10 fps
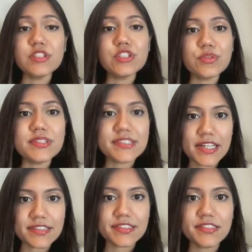the two
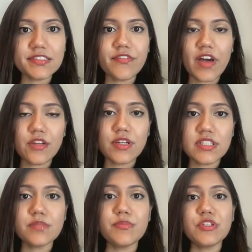assessors
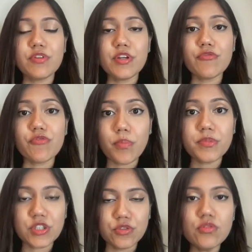evaluated between
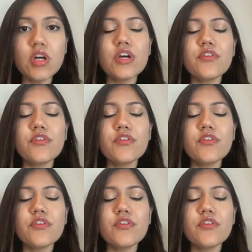ROB2